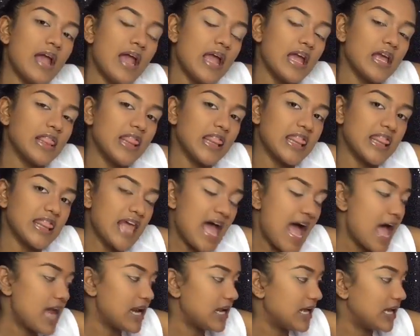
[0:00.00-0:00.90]
And
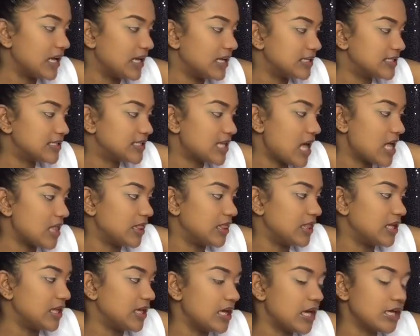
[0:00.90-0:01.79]
that is
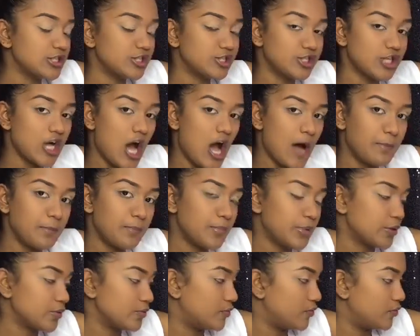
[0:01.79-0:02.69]
the top
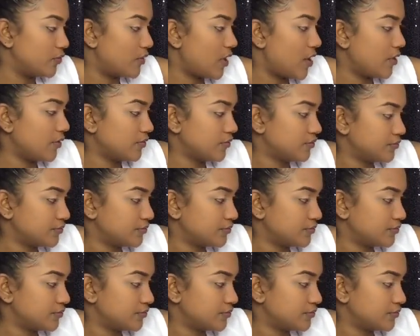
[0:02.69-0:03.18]
row.